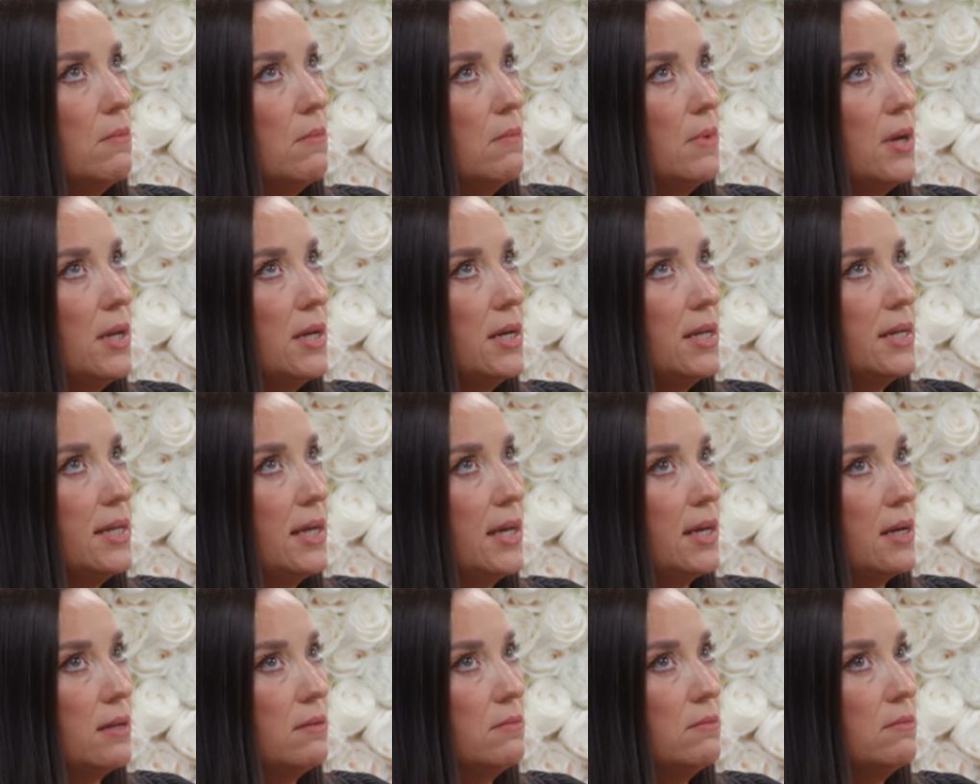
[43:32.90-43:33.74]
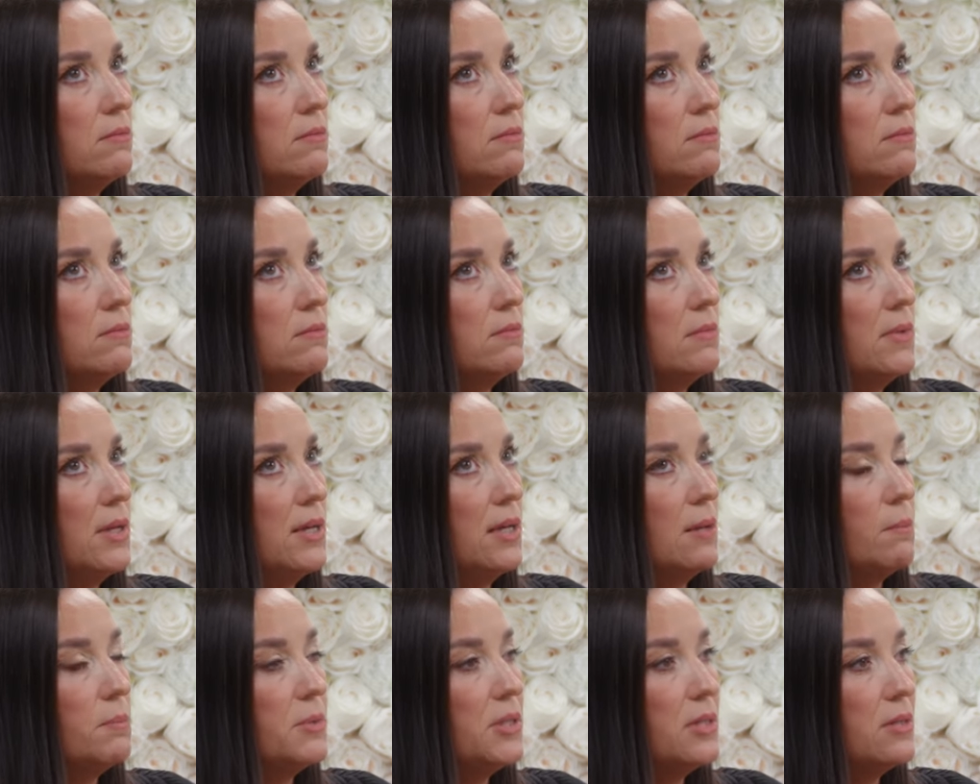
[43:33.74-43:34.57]
and again, an
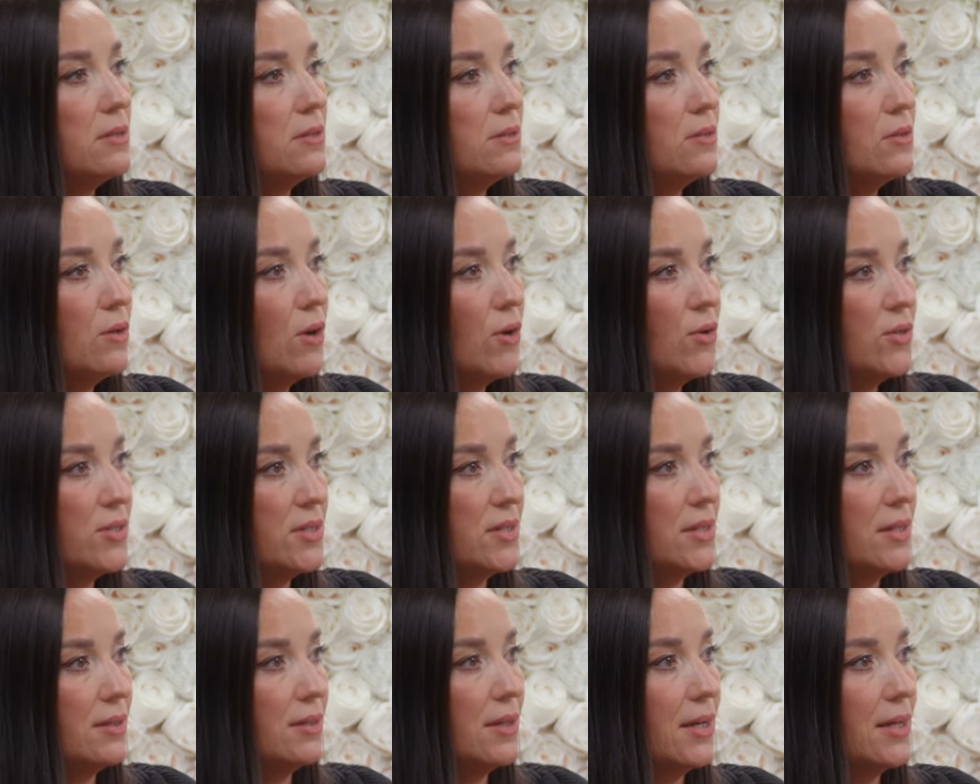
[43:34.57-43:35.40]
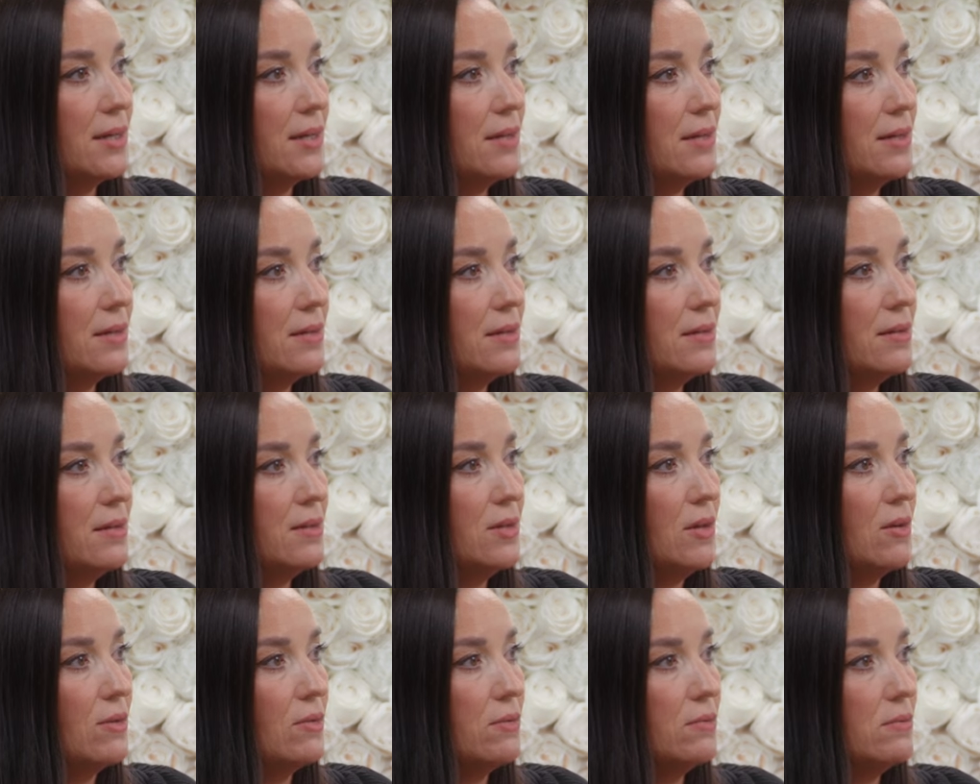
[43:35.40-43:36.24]
empty car seat. Like, yeah. you
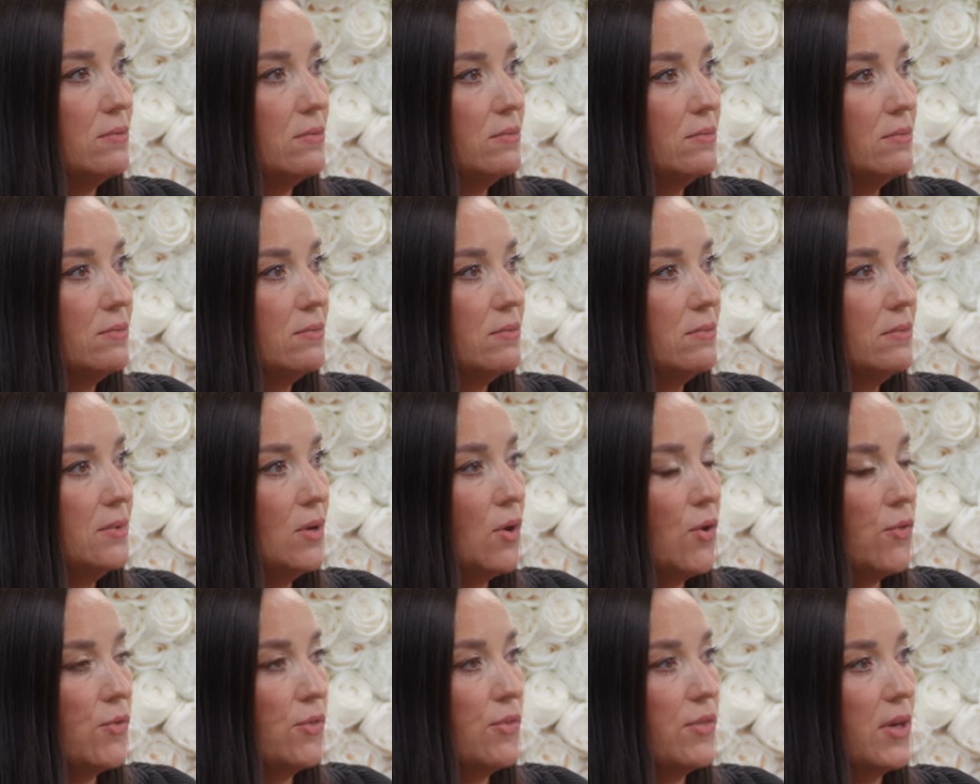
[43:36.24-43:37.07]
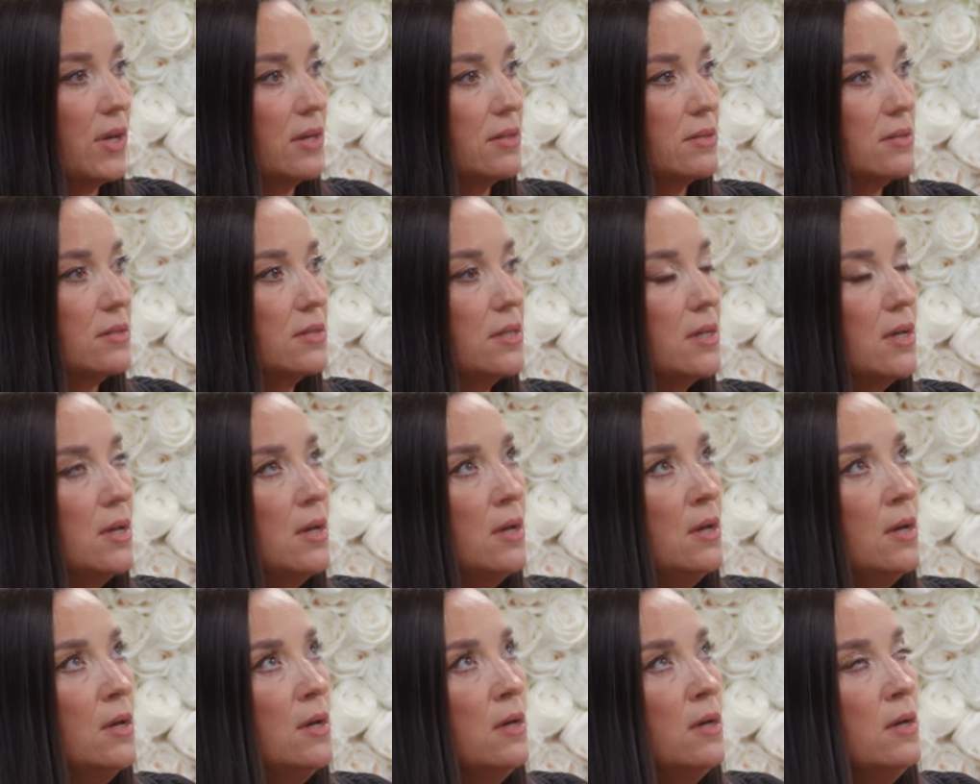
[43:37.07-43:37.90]
know, all the things.
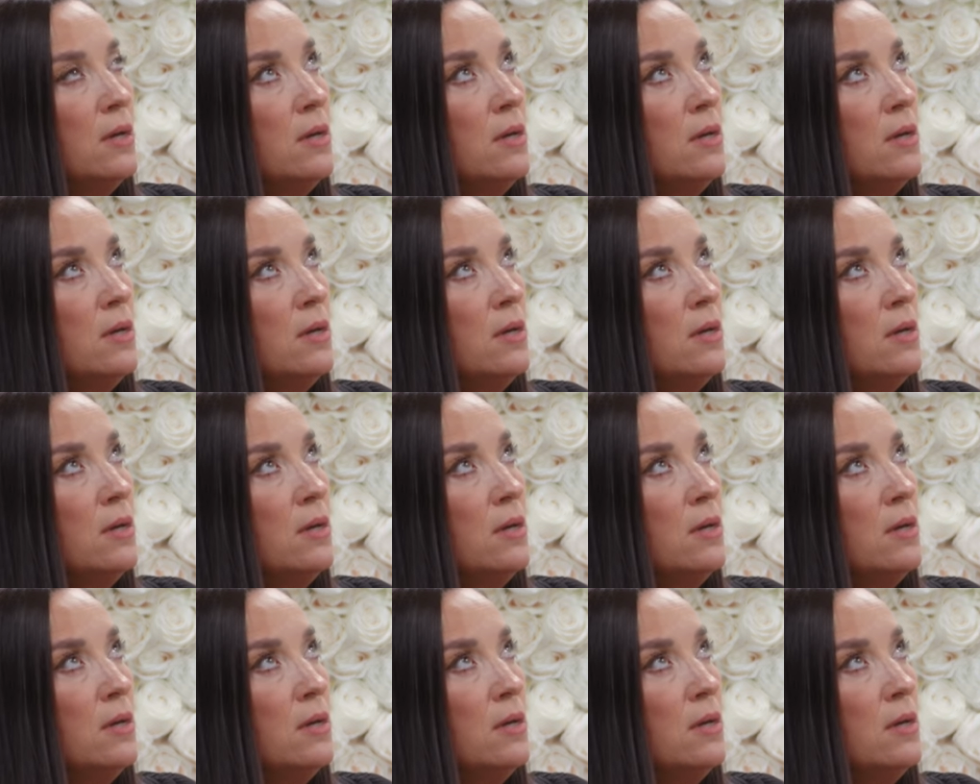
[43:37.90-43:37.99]
Yeah.